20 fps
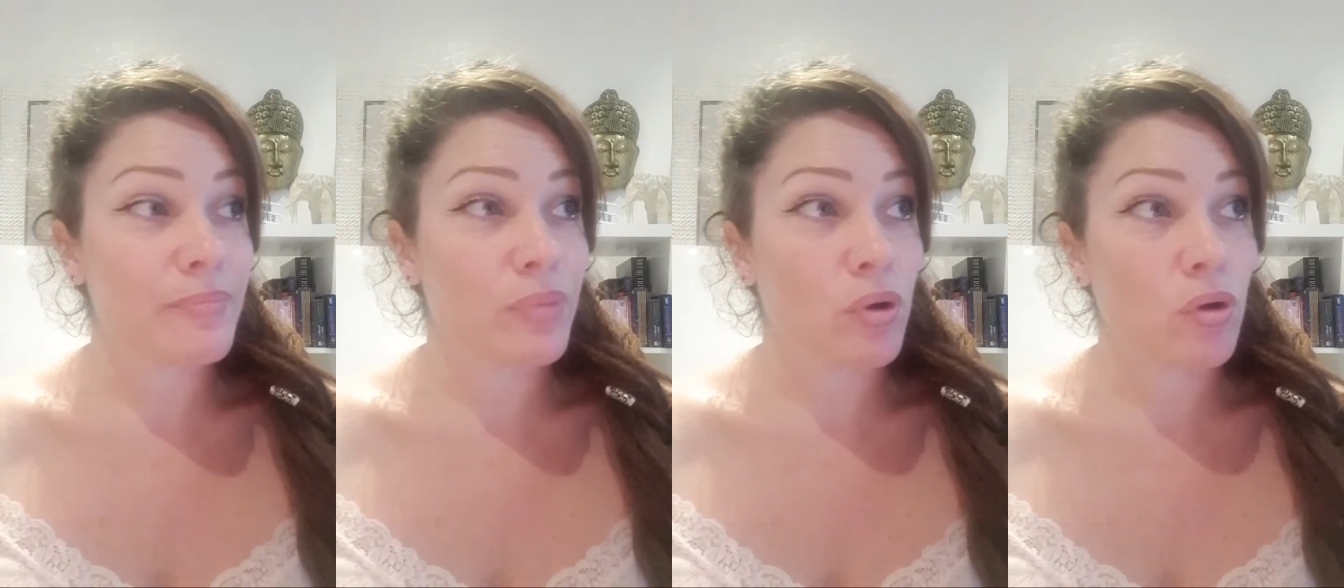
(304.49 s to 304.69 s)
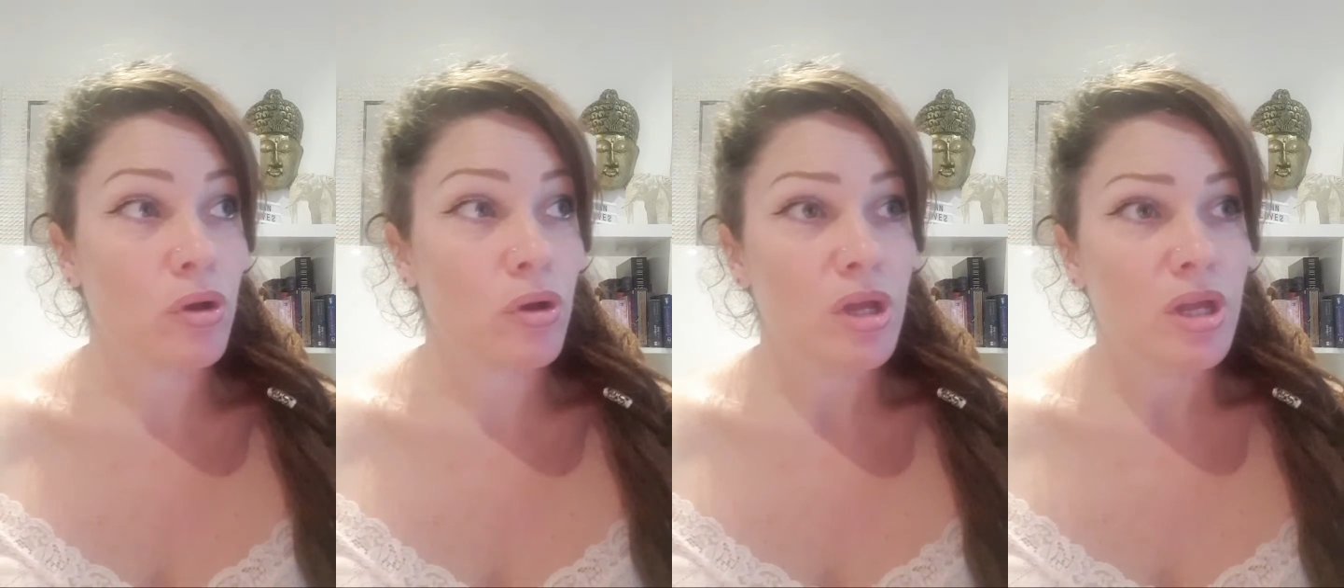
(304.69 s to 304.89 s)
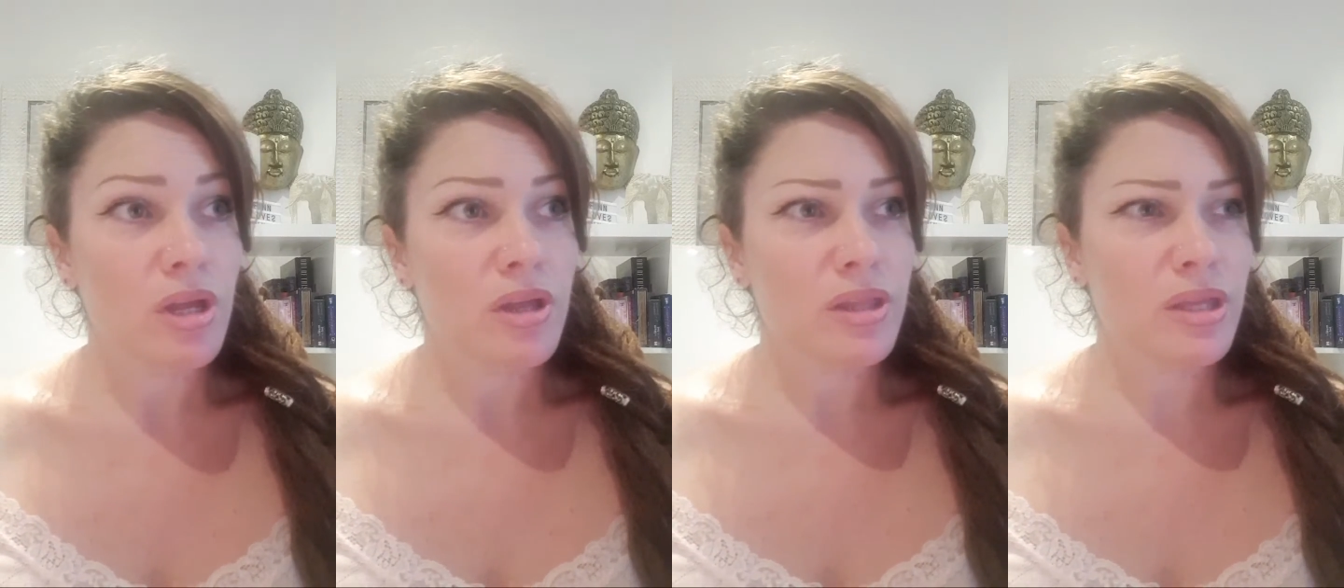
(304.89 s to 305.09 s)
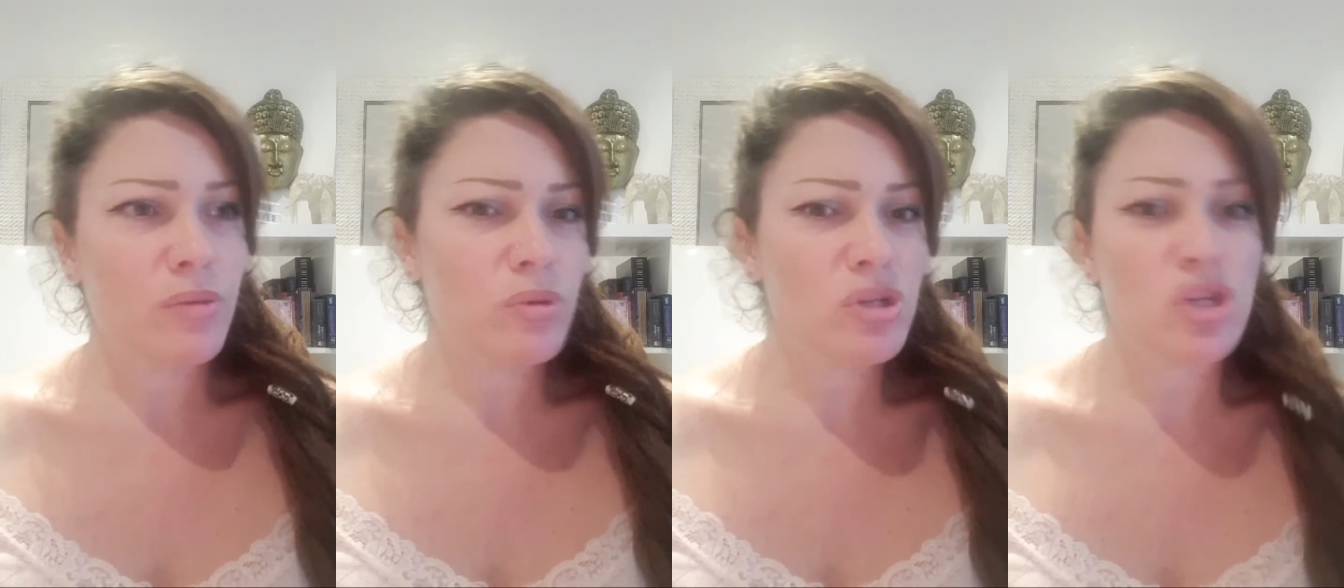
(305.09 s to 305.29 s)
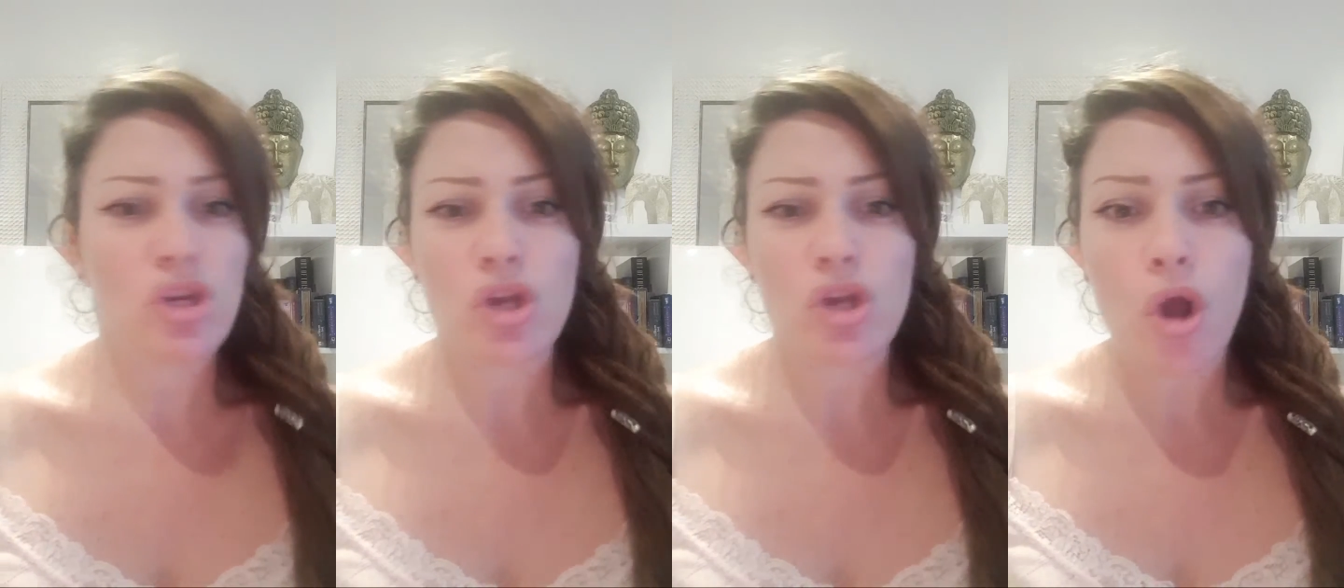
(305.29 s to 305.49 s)
But they
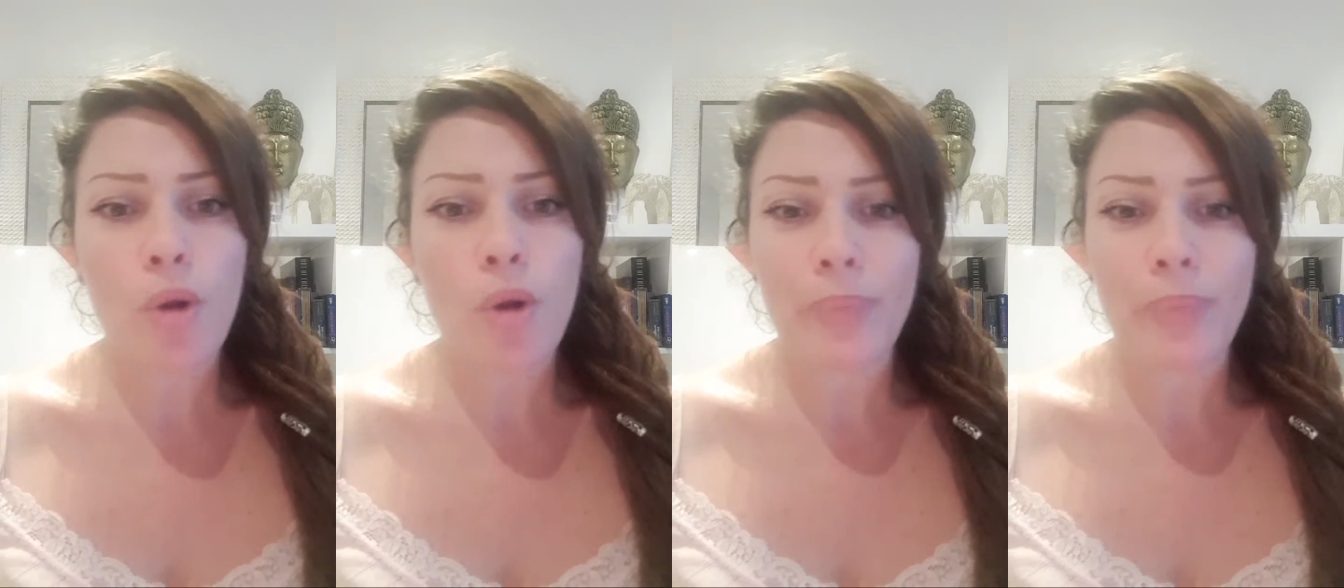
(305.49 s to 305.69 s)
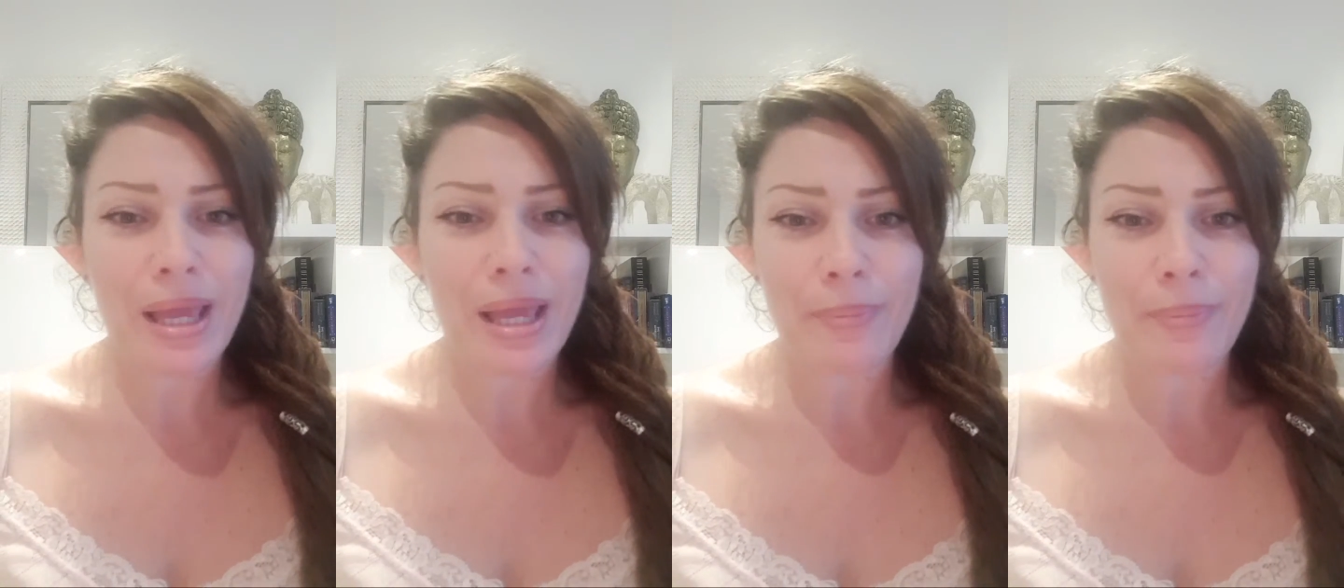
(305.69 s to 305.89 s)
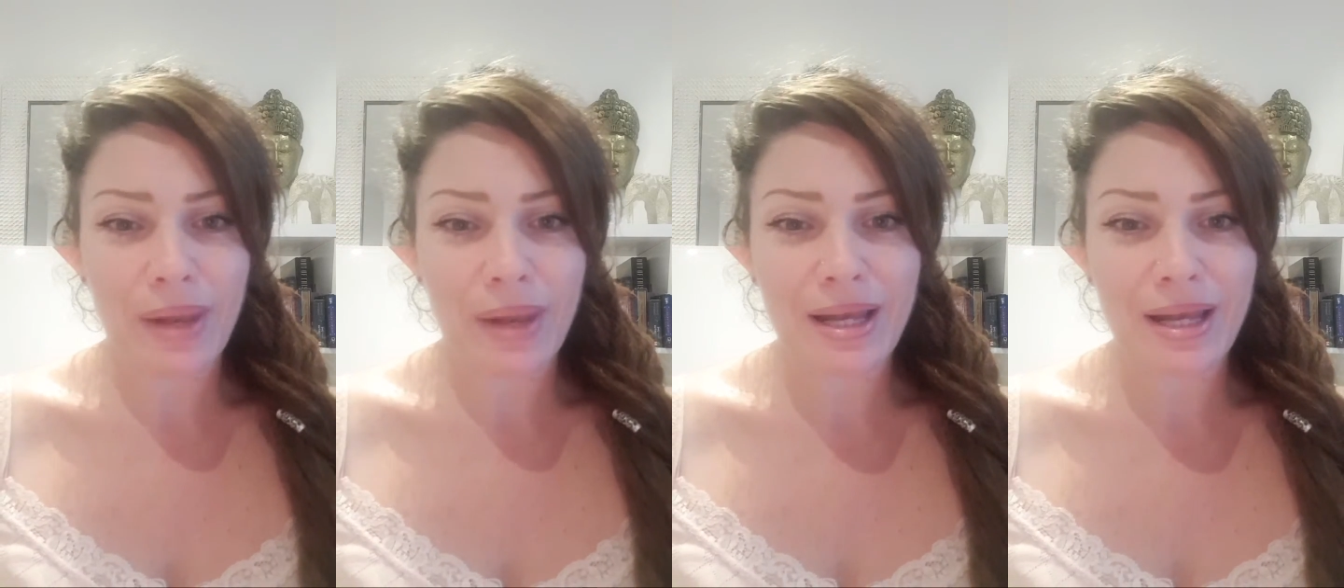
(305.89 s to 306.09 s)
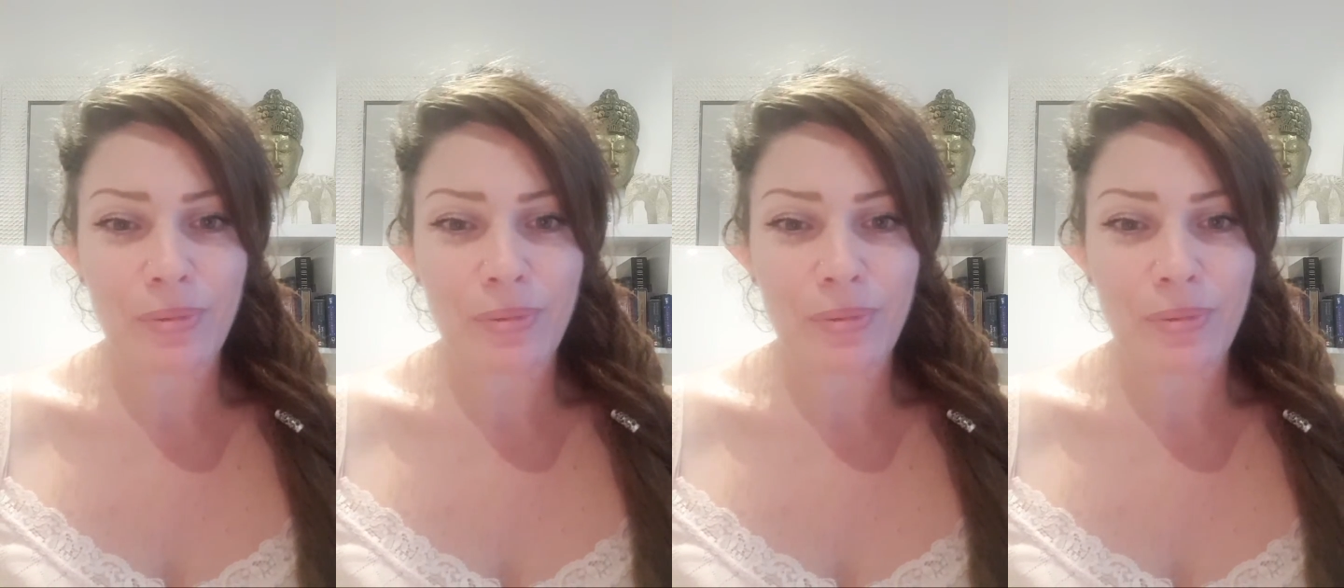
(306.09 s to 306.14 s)
would have known people